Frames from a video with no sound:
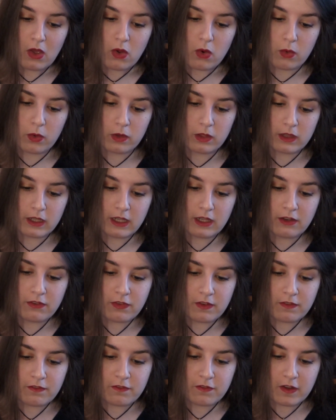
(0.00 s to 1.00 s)
or leave
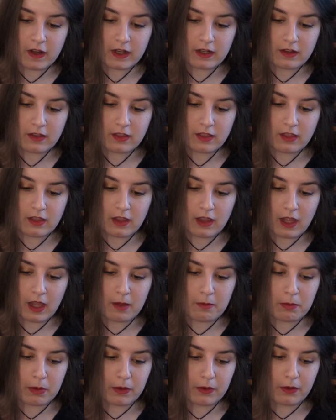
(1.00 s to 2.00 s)
and fight the
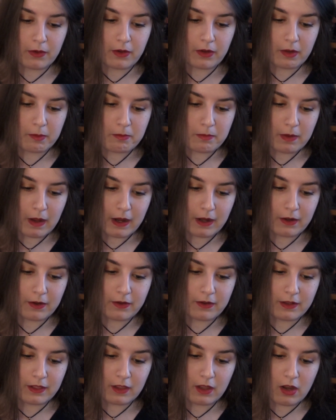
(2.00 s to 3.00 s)
empire
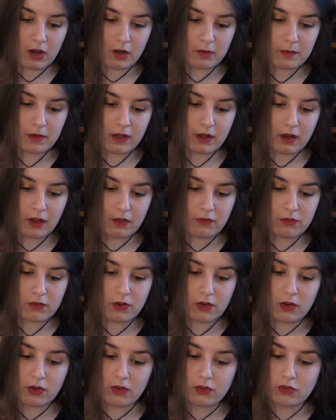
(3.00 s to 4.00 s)
in the army of
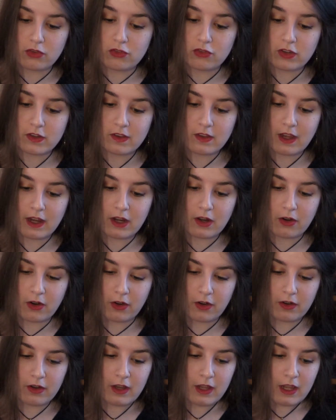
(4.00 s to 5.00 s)
girls just like
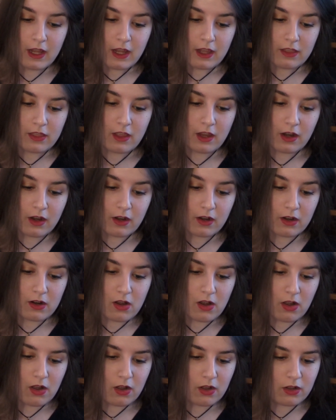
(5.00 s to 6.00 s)
her. They are
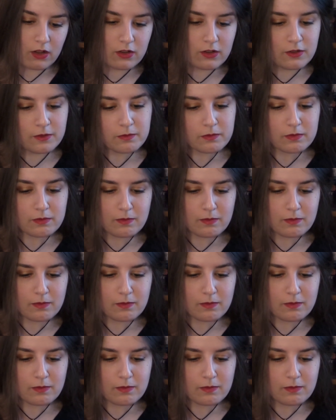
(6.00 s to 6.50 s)
called